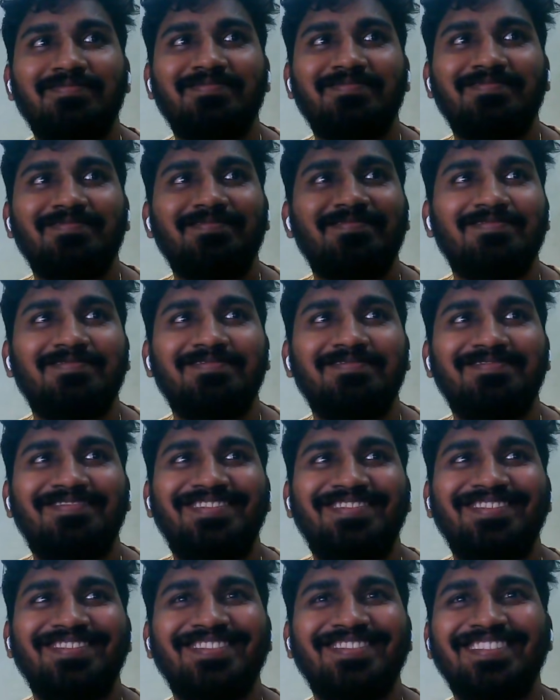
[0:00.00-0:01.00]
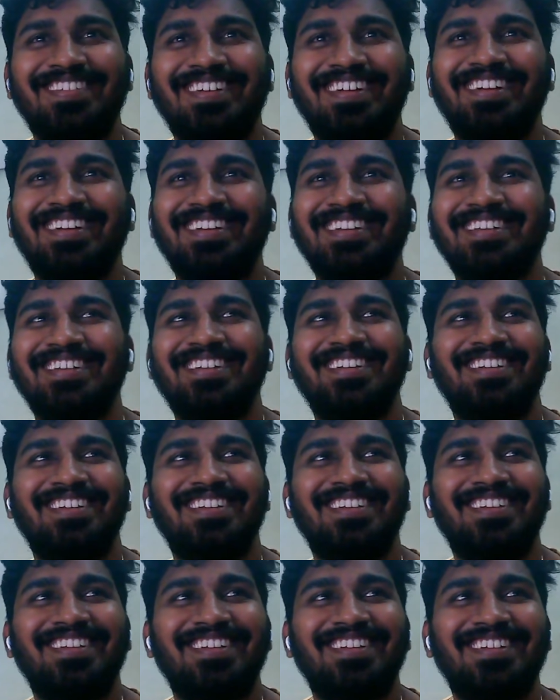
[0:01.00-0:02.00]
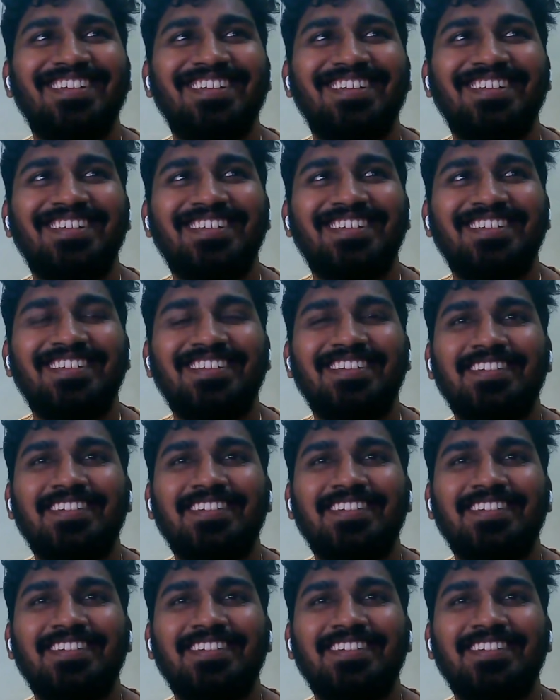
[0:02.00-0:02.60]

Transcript: Charon, when are you next going to be free to help me work on BiGen?